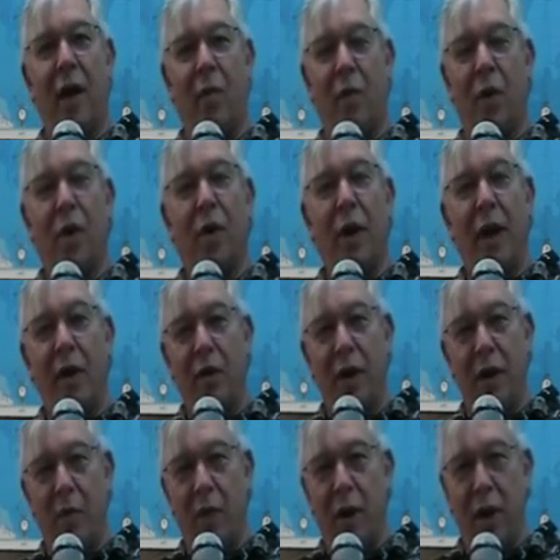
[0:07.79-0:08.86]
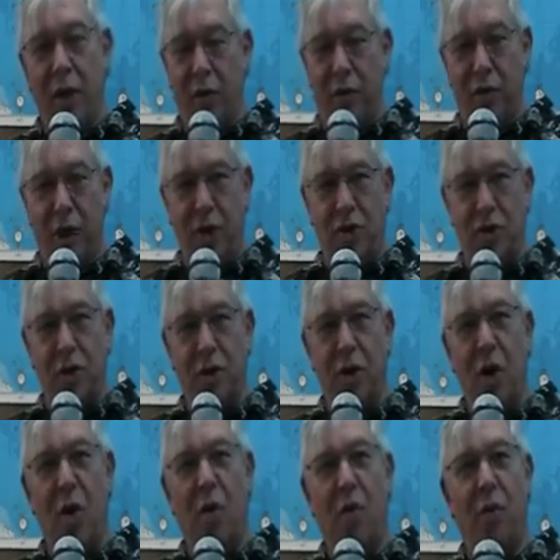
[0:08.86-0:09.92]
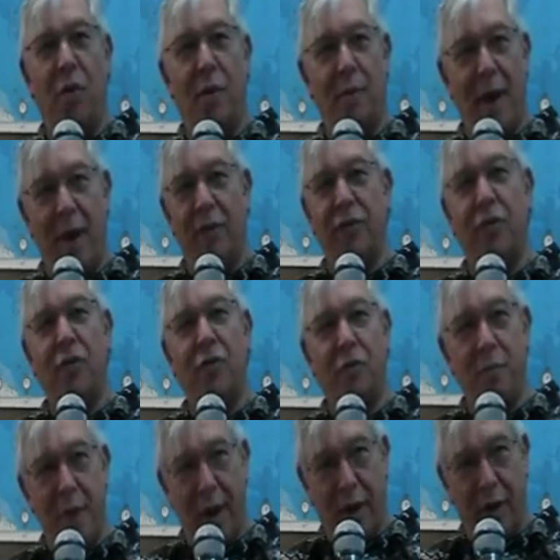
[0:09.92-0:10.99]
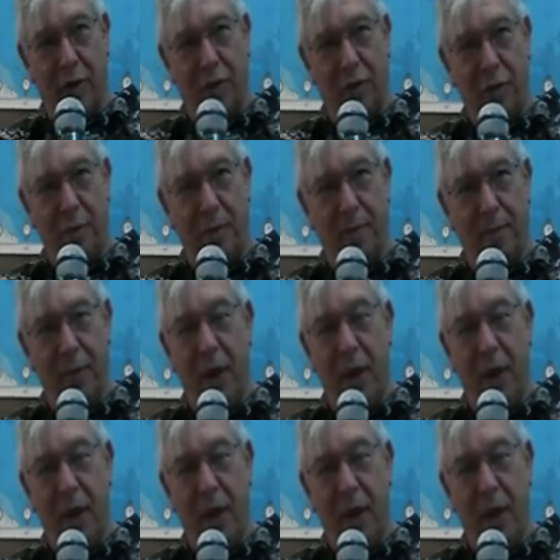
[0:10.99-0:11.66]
I run an internet radio station called The Masters Mix.